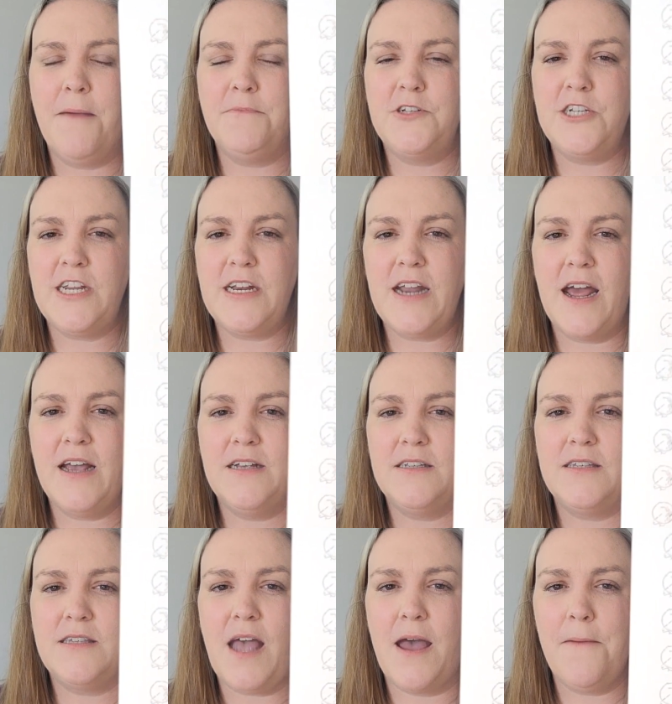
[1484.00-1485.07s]
She
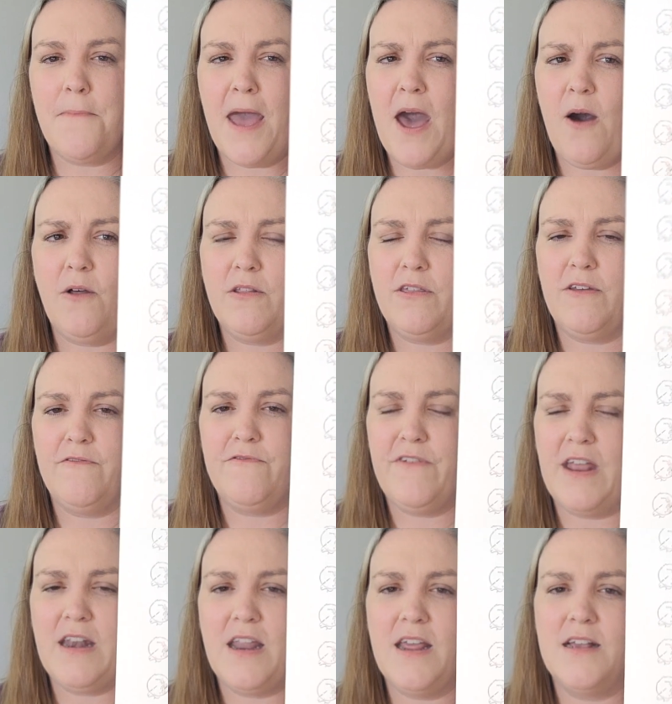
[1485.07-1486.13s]
does health and
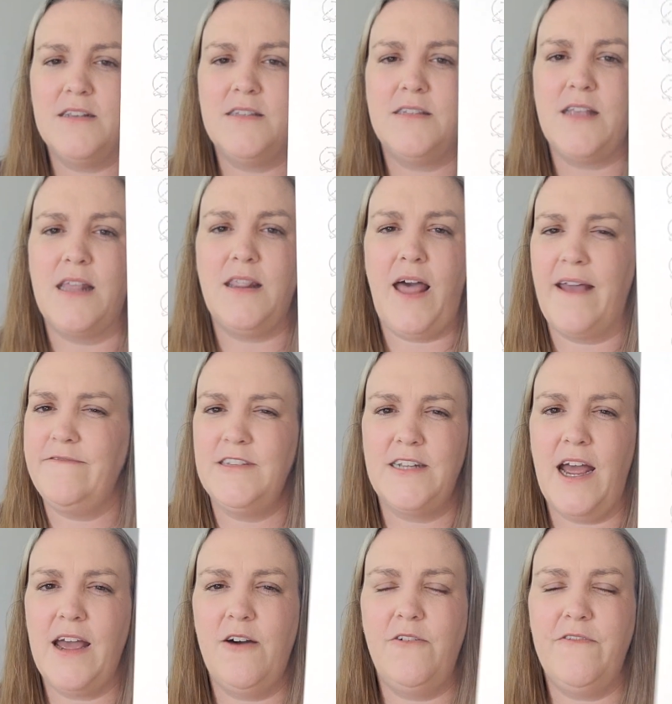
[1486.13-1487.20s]
fitness and
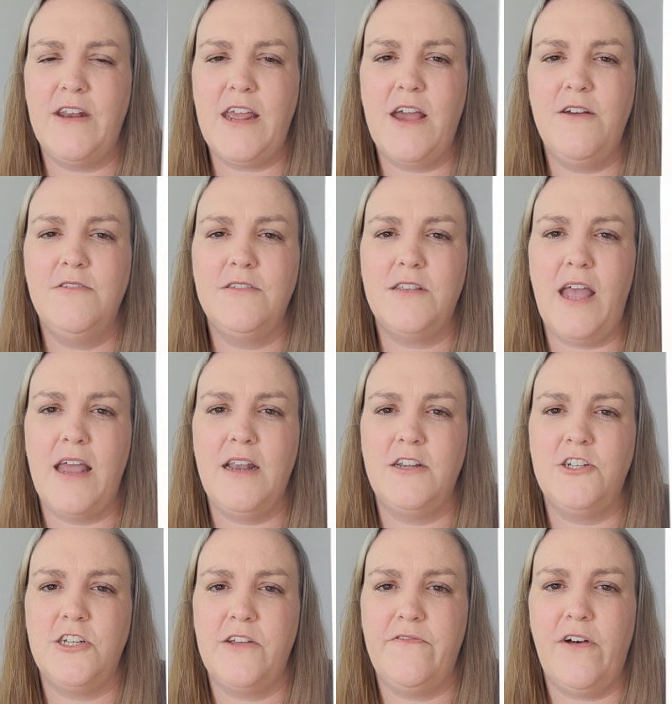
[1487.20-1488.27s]
lifestyle videos,
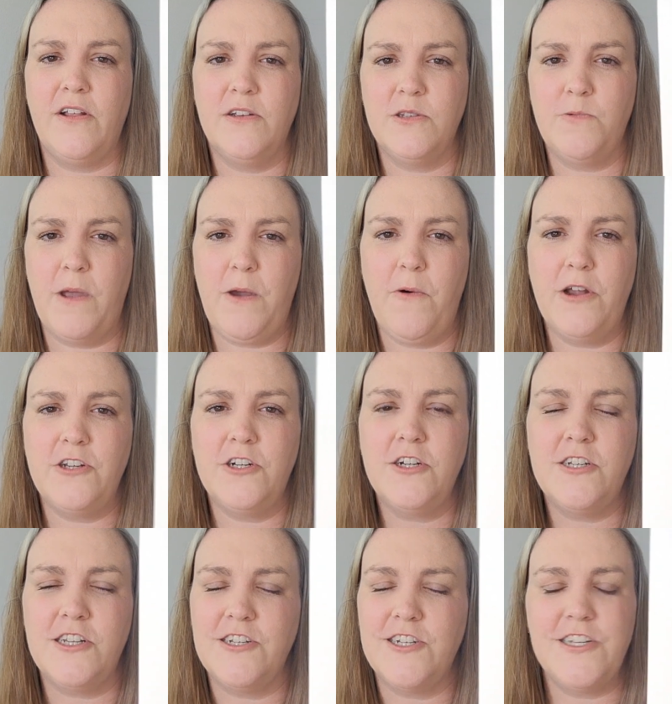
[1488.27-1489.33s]
and she follows Weight
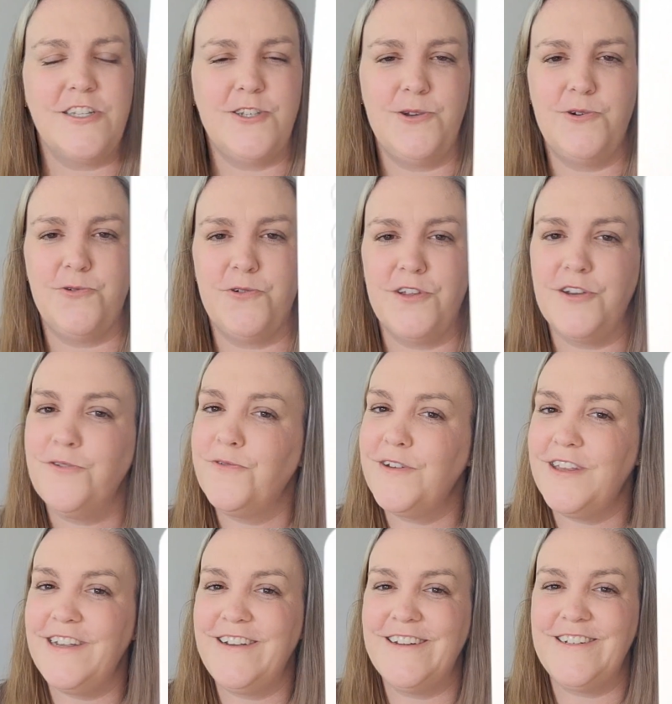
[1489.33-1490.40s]
Watchers, and she's doing a really,
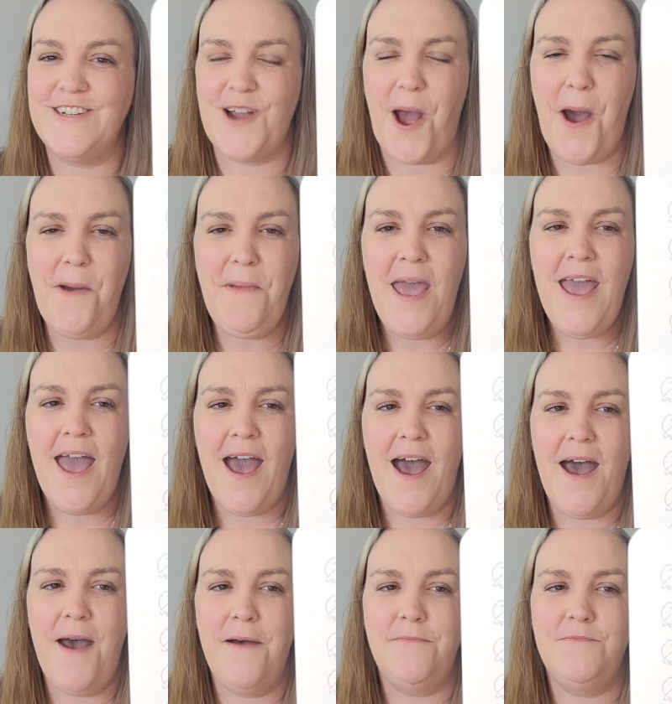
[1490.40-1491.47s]
really good job.
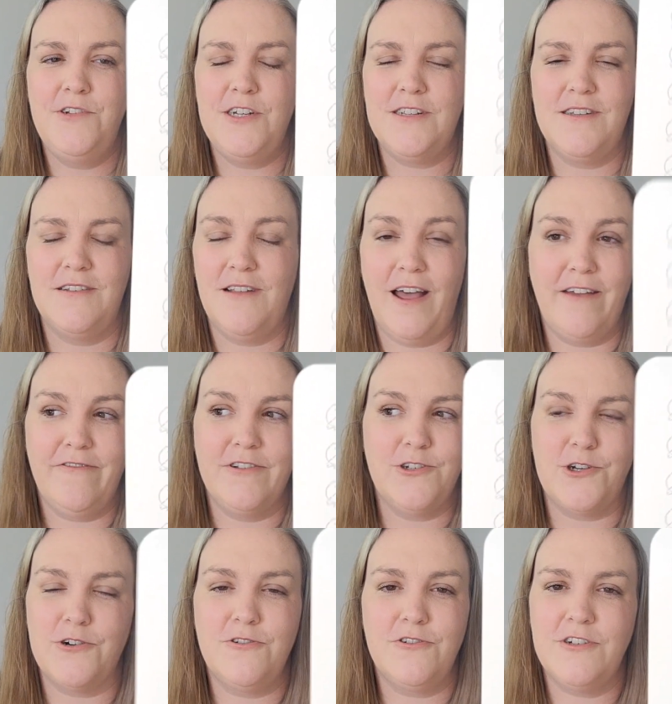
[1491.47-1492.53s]
Just in life in
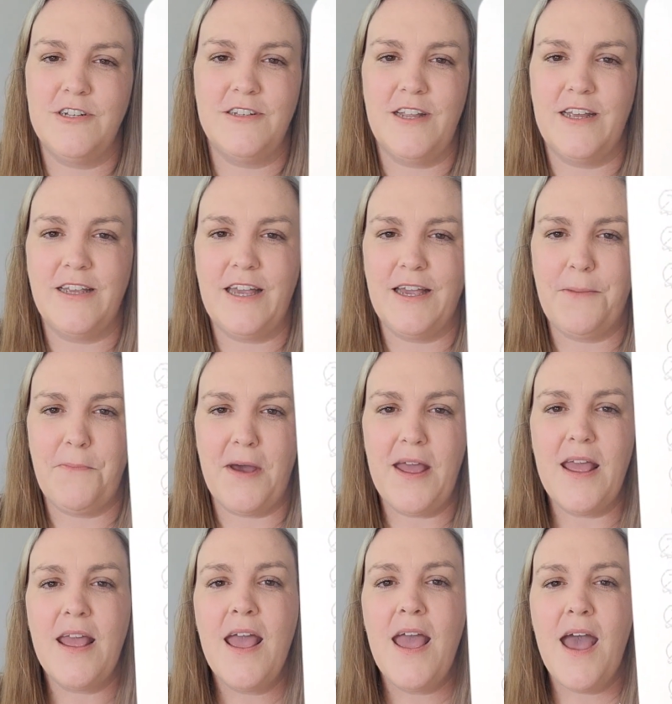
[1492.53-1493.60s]
general, she's like kicking
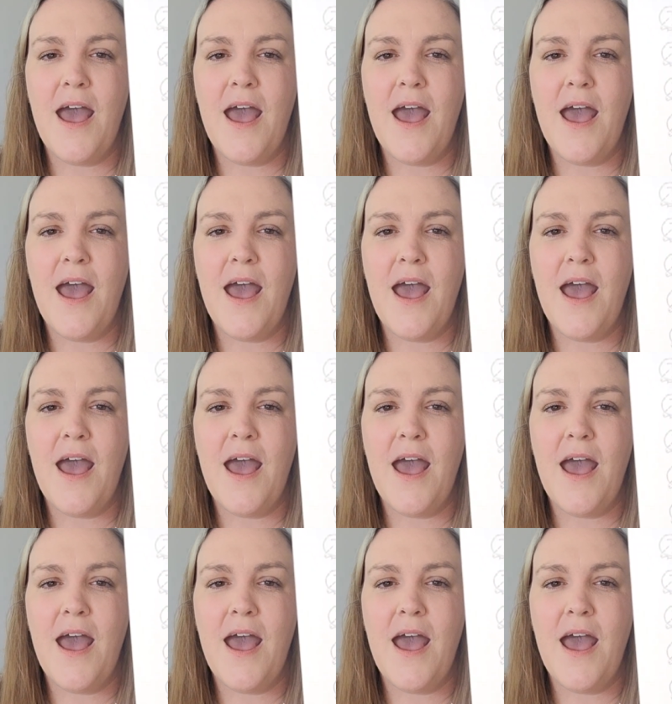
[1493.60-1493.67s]
butt.